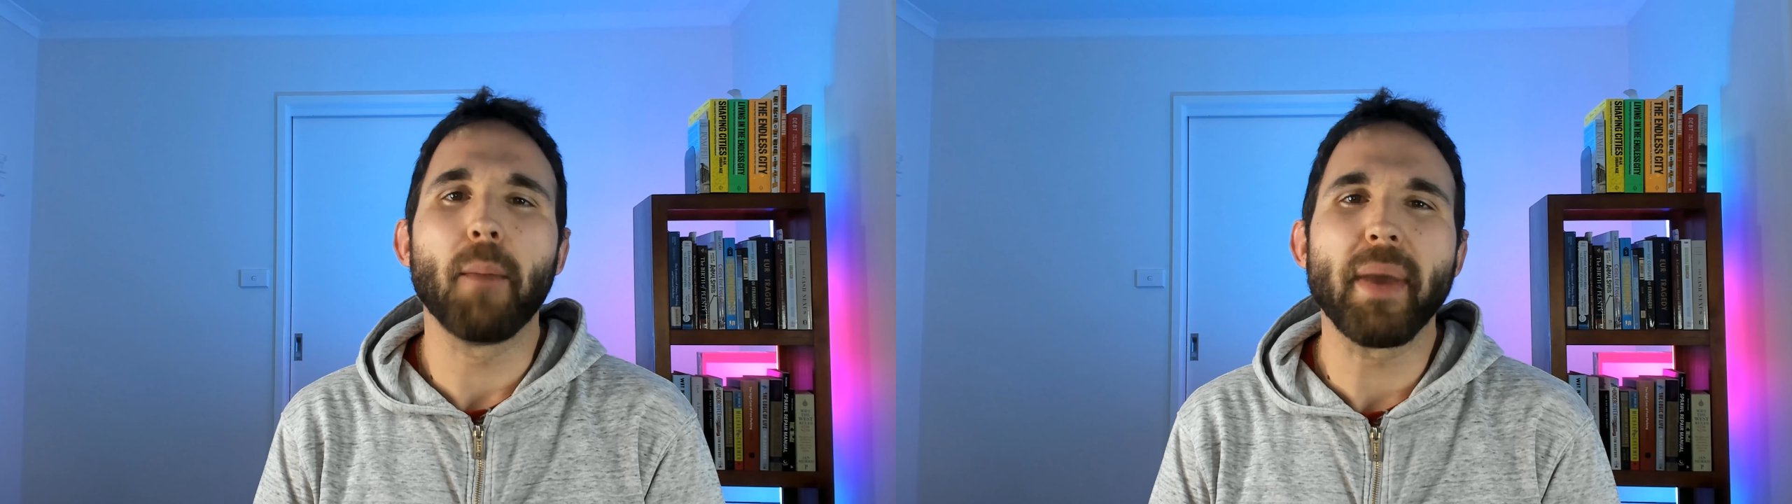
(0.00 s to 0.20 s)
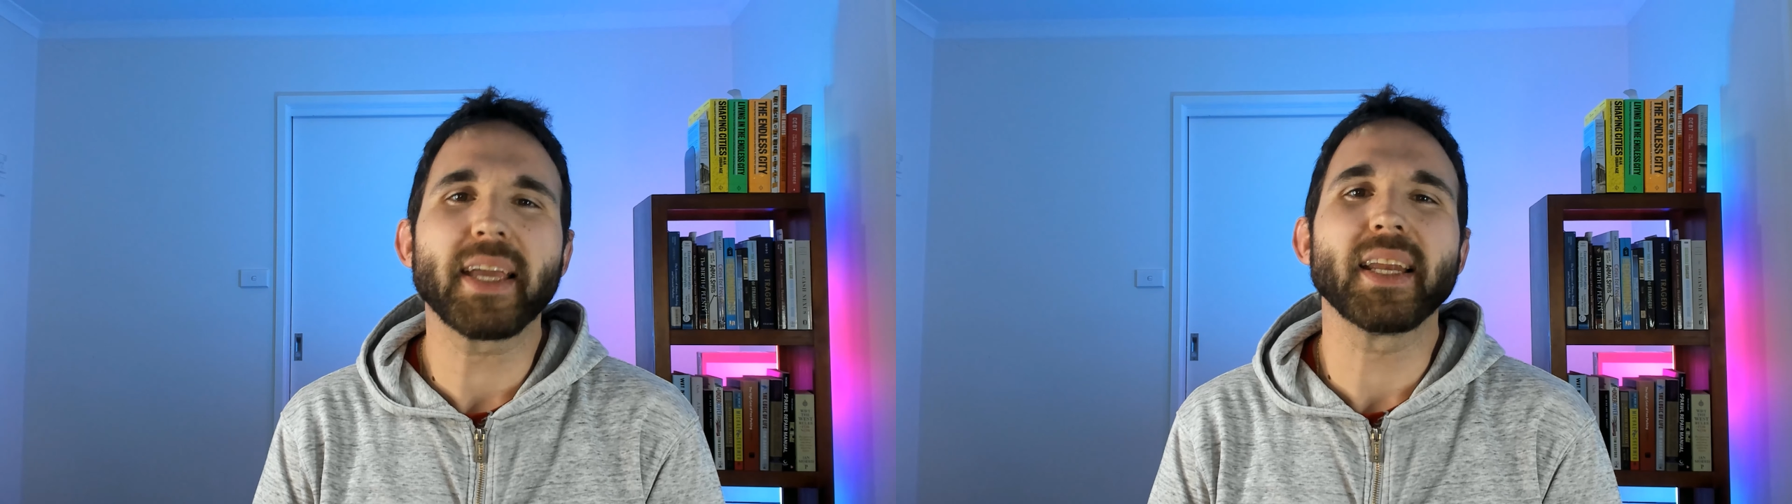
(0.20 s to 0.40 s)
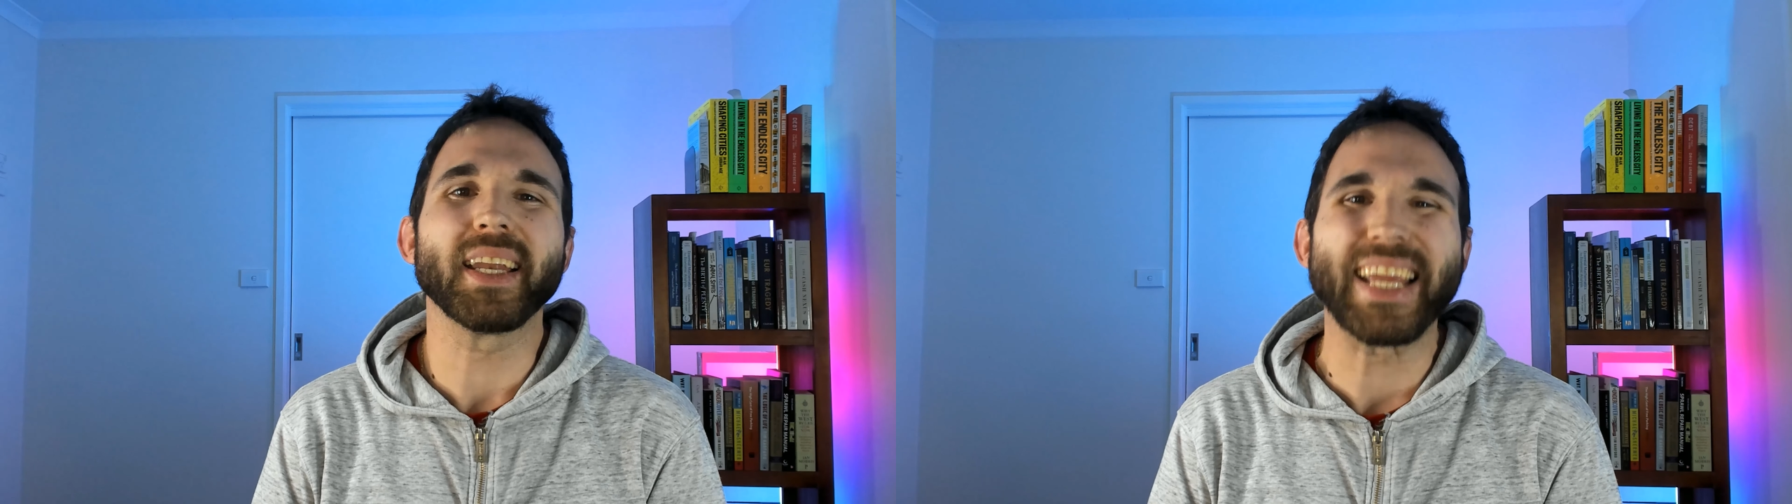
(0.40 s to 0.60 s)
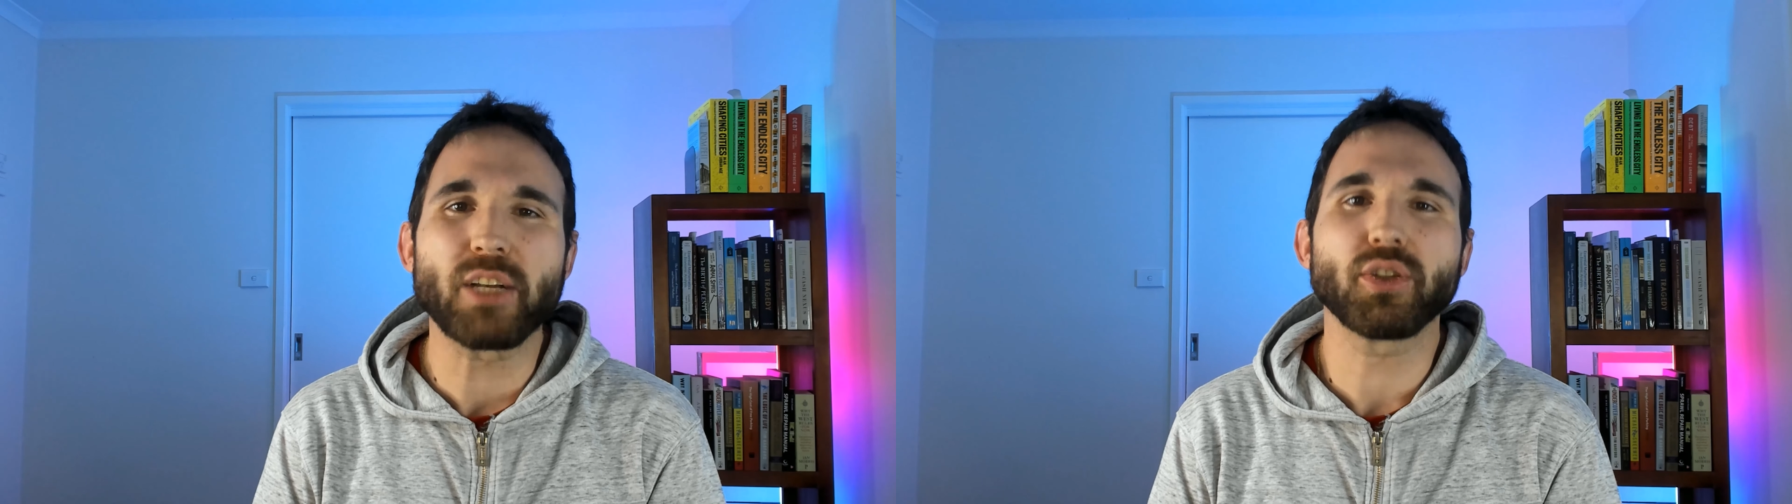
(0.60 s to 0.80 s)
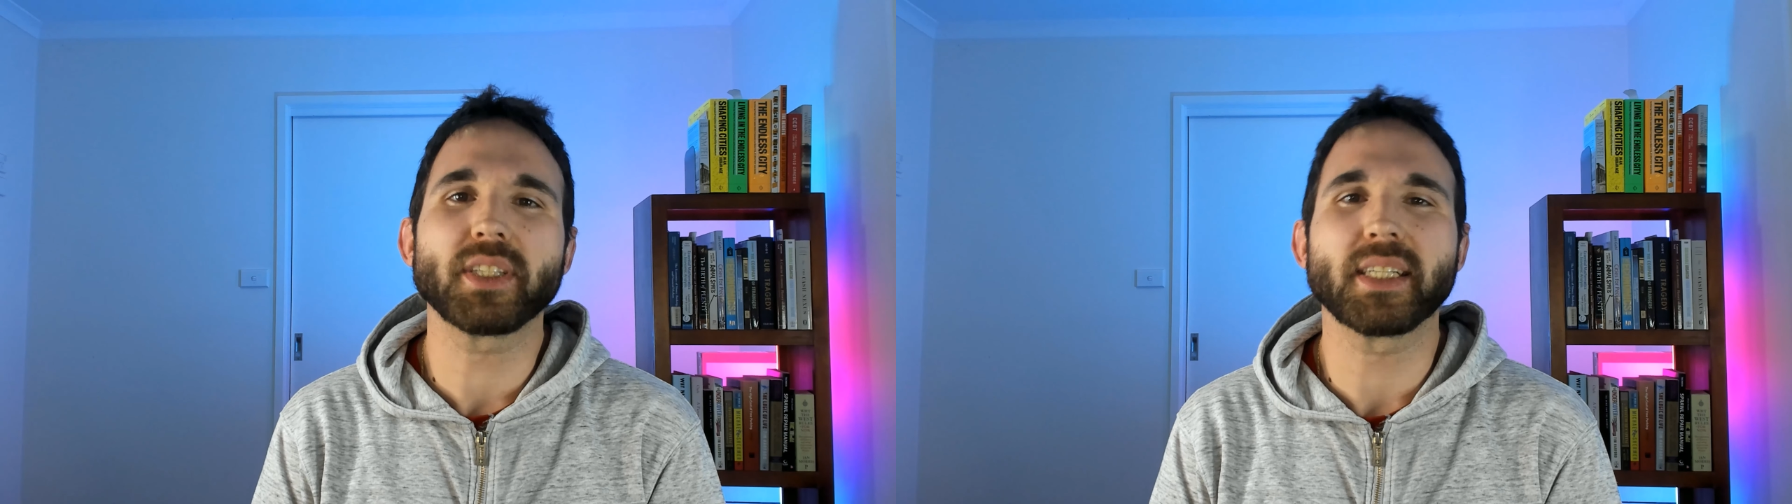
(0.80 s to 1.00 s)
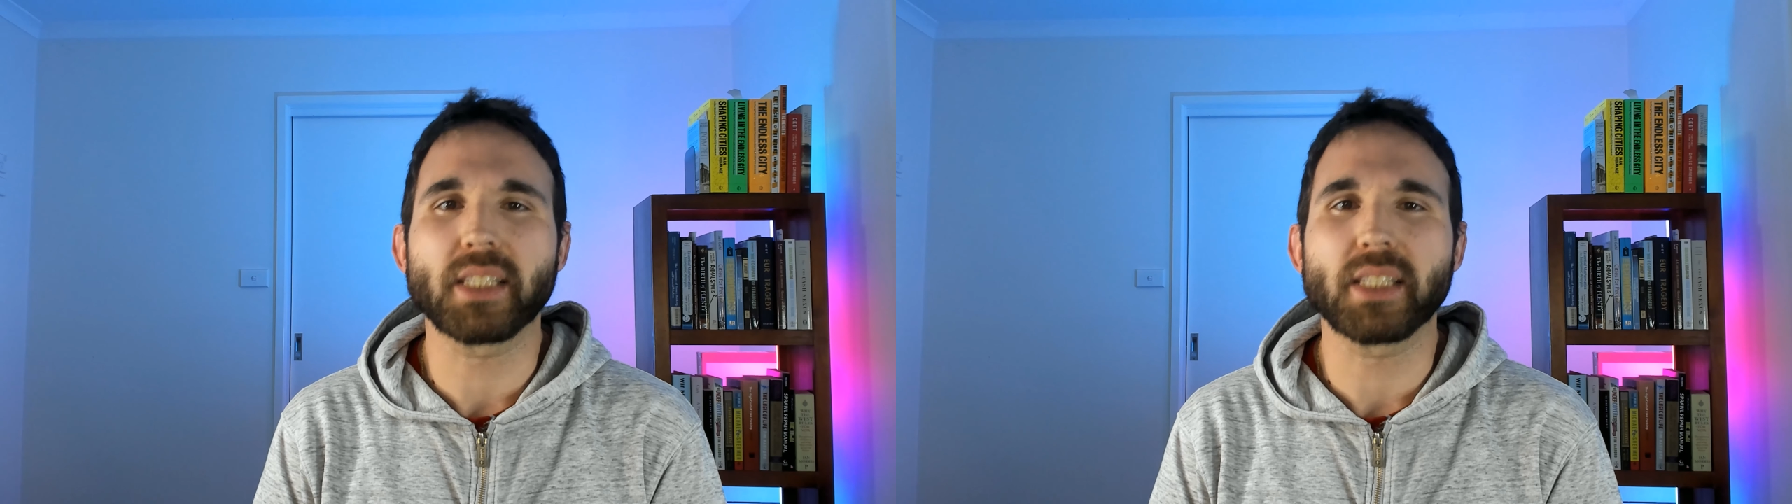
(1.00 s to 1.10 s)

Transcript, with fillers: and making an interesting